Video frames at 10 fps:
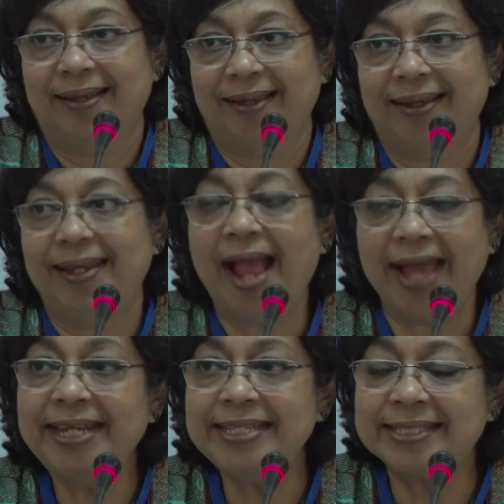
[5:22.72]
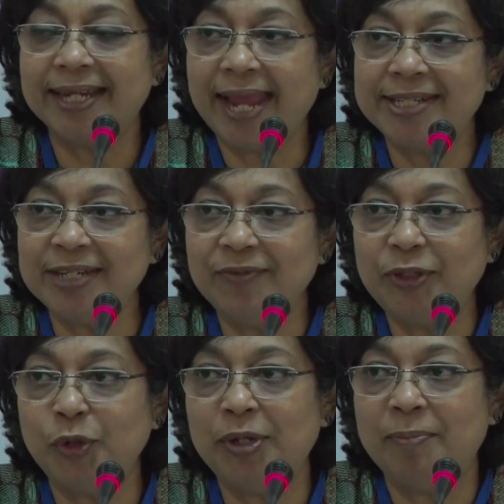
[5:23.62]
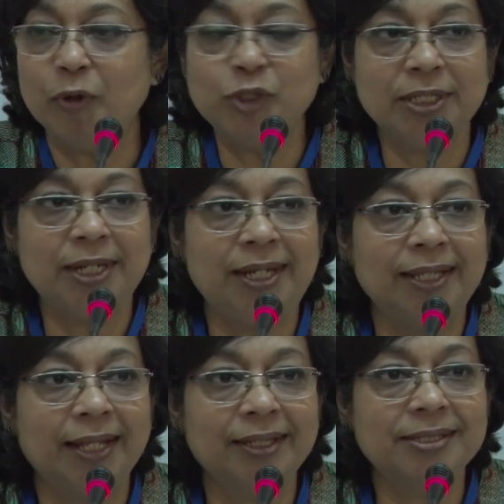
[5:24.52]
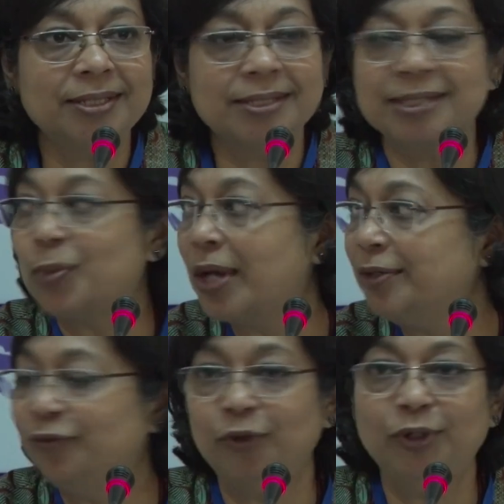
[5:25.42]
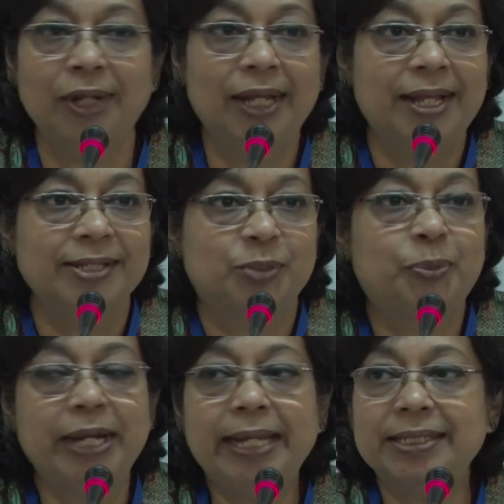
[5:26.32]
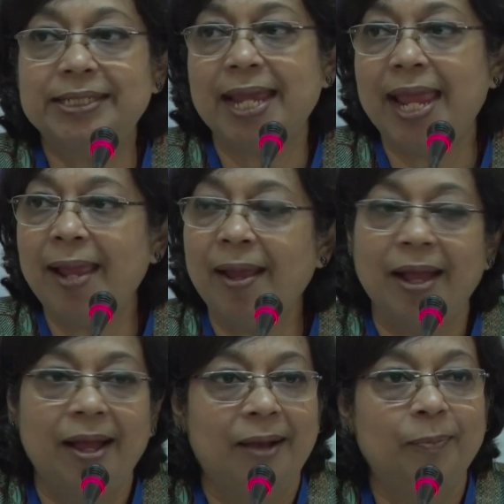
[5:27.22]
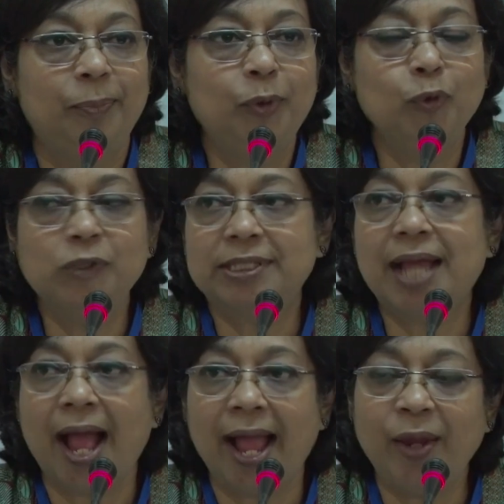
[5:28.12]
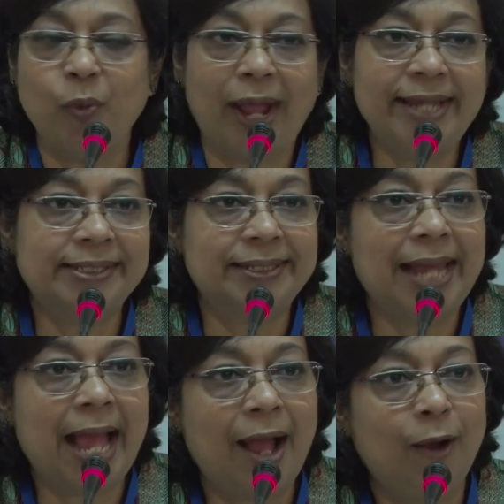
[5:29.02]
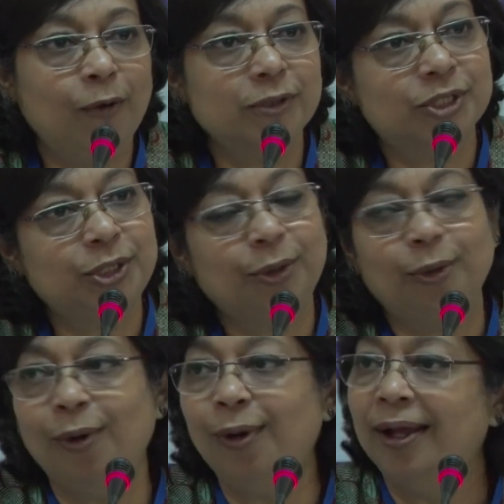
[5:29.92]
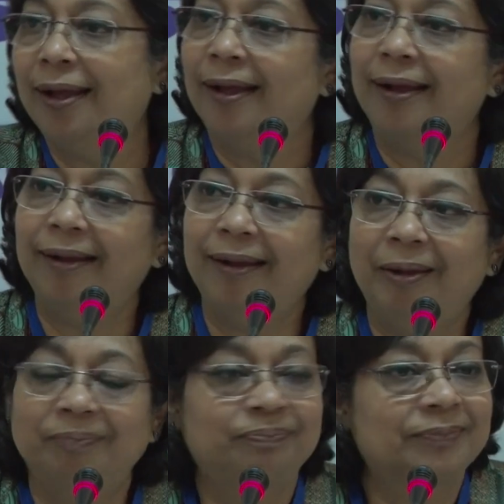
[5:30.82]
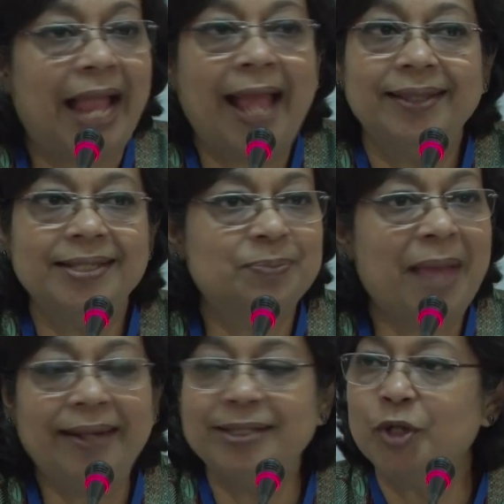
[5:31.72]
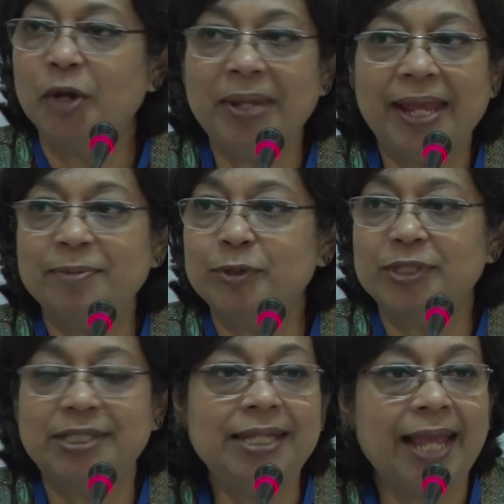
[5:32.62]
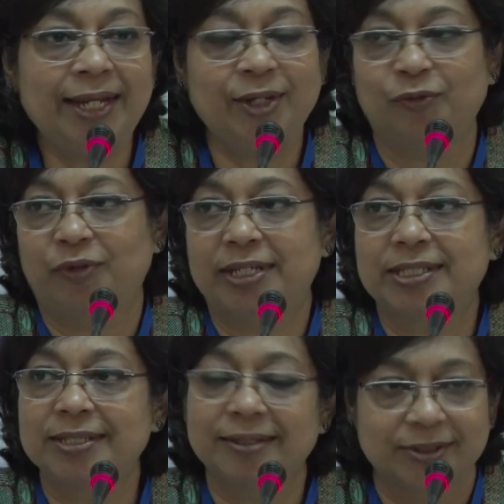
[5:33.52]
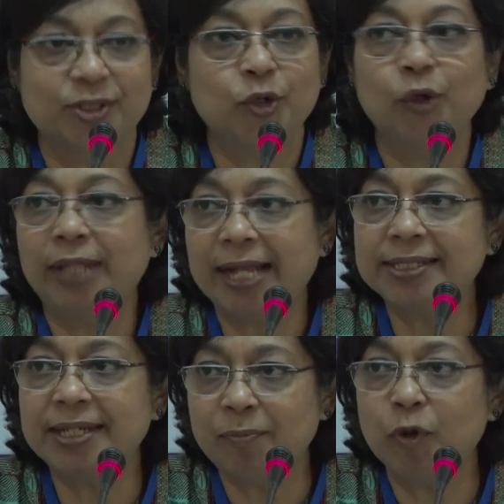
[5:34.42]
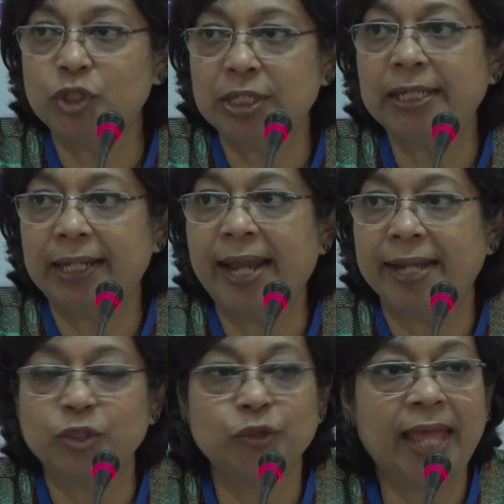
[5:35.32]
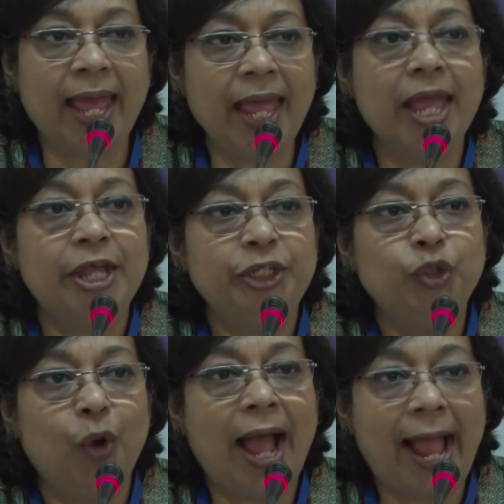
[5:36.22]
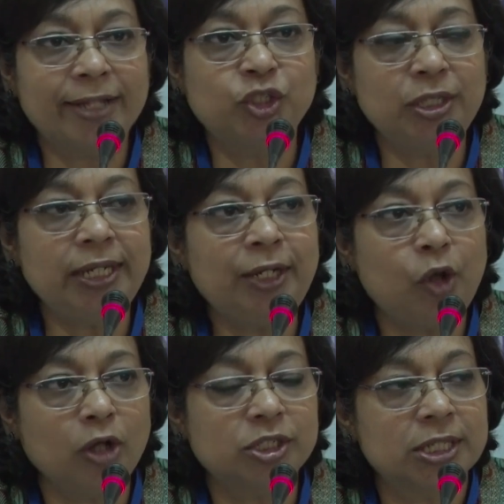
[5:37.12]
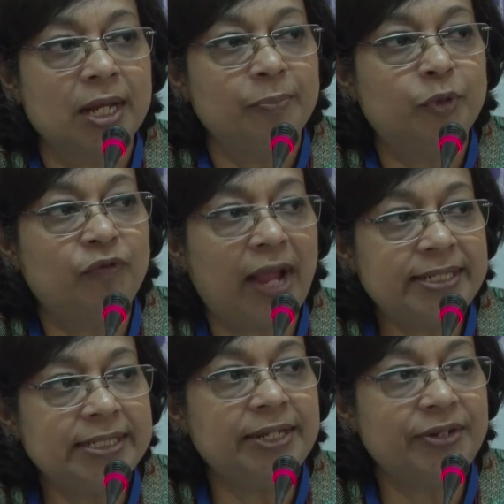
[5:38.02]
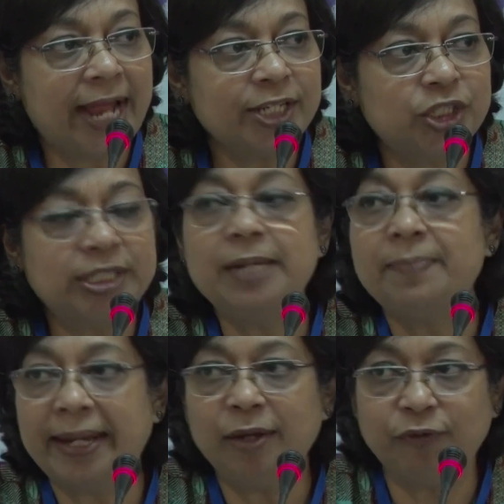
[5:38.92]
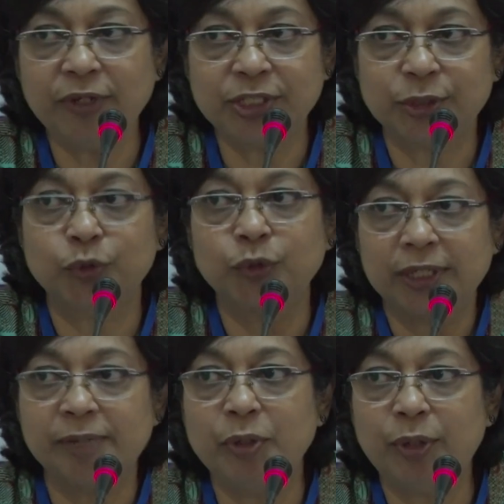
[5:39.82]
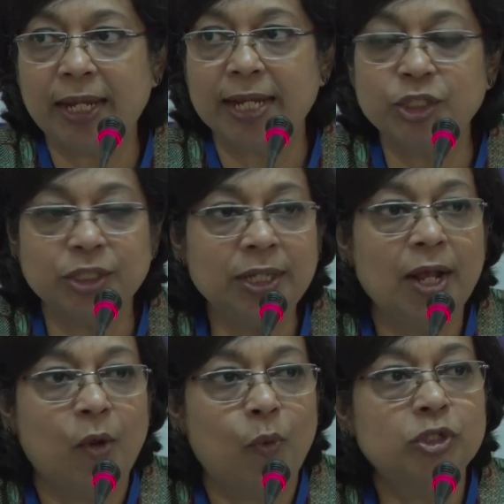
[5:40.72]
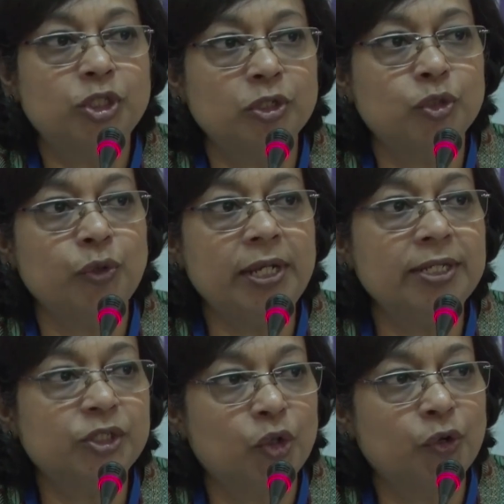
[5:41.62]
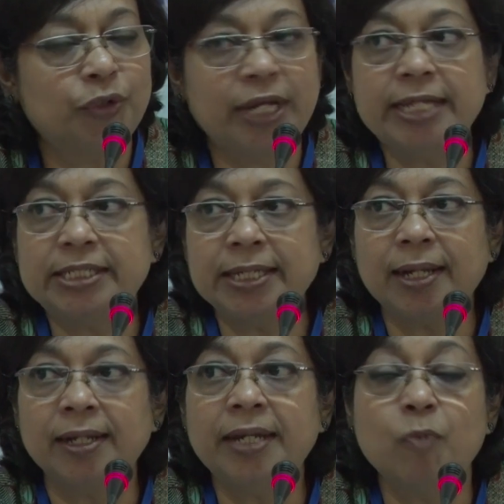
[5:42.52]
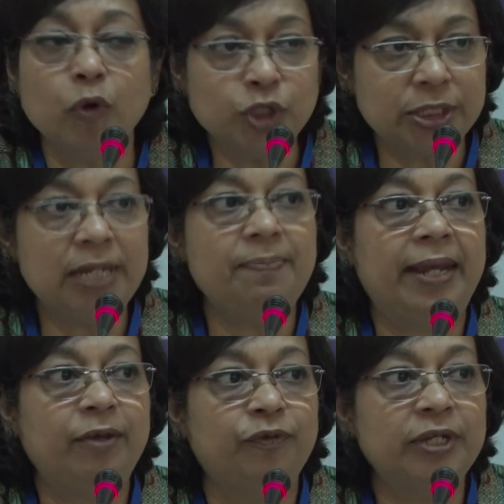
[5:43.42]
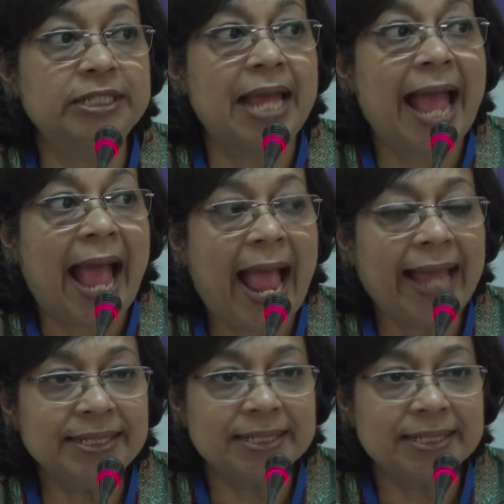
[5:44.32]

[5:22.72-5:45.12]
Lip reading: Yeah, and he's connecting with you emotionally that this is this wonderful spring day, blue sky, white clouds, and this man is not being able to see any of it. So that's an emotional connect. So there you are actually not providing a rational benefit through the communication. What you're doing is you're creating an emotional benefit, and